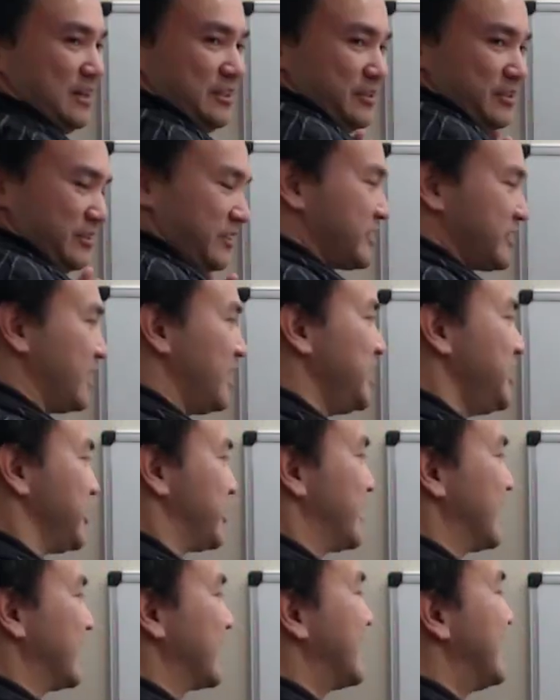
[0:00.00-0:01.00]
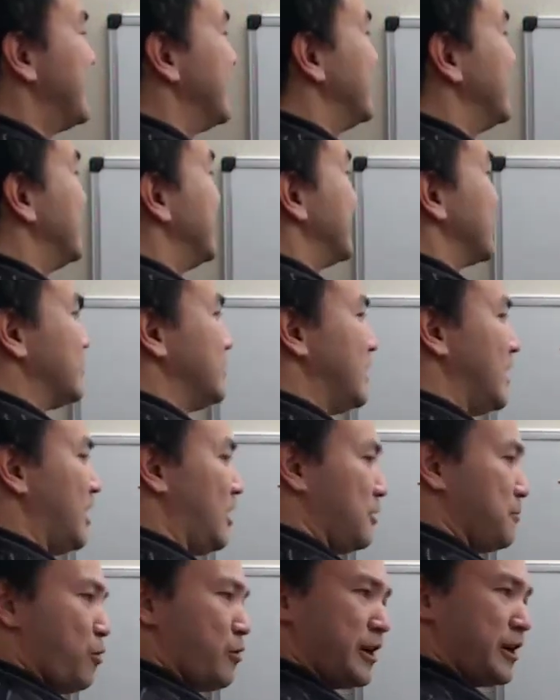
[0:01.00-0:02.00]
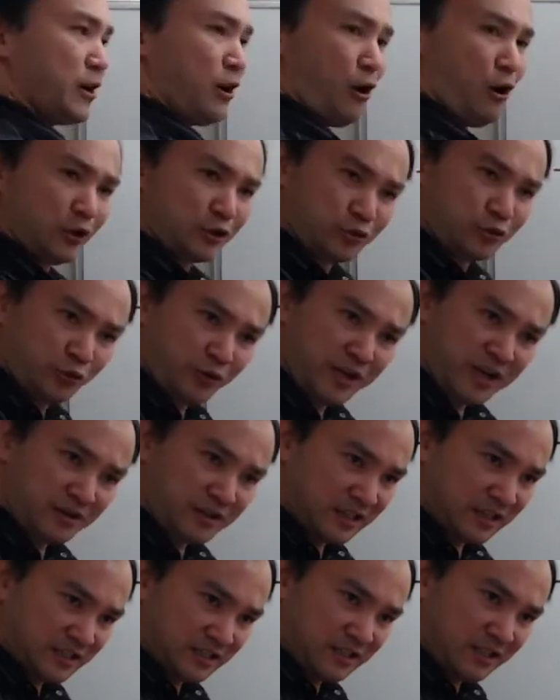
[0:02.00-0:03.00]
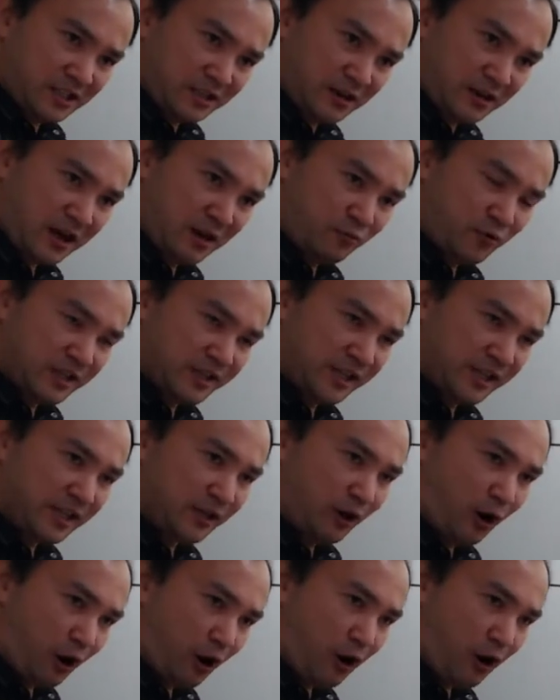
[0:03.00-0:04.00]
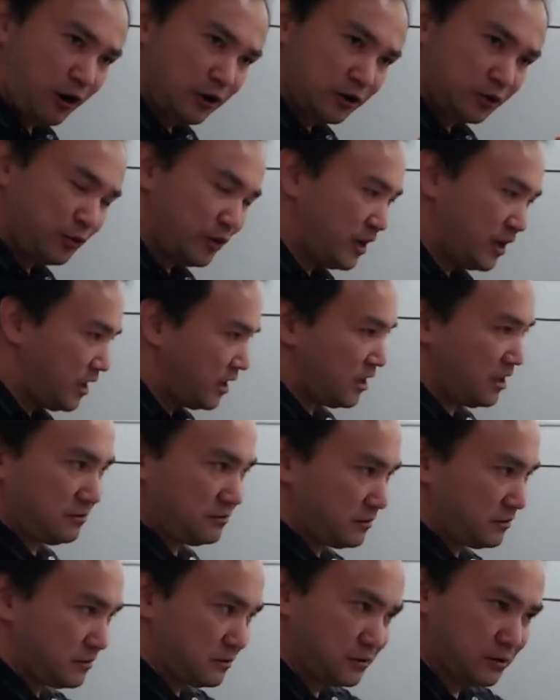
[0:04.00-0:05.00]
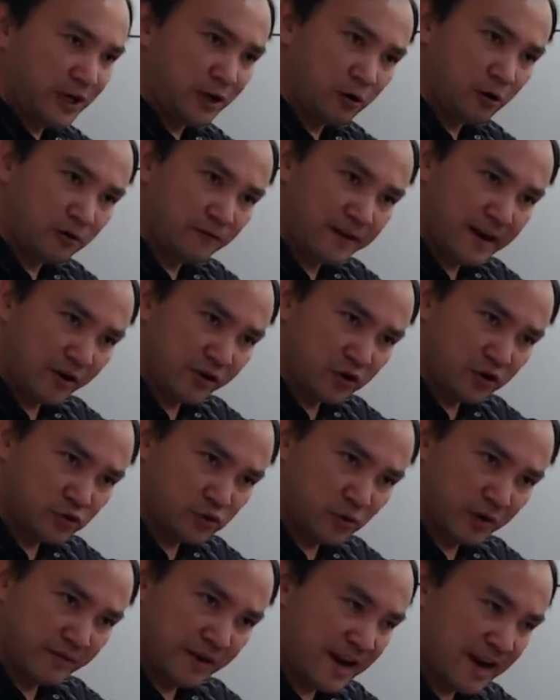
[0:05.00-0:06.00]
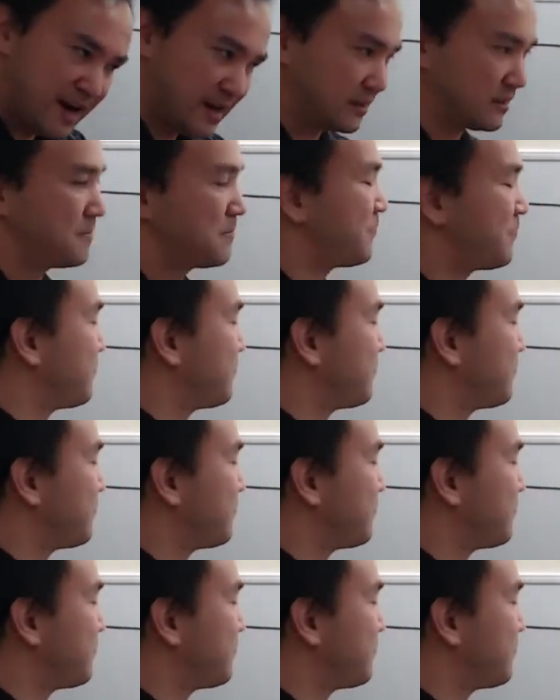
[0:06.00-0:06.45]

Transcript: It's just a sign chart. So now putting all three, because this time we're taking all three critical values we've had.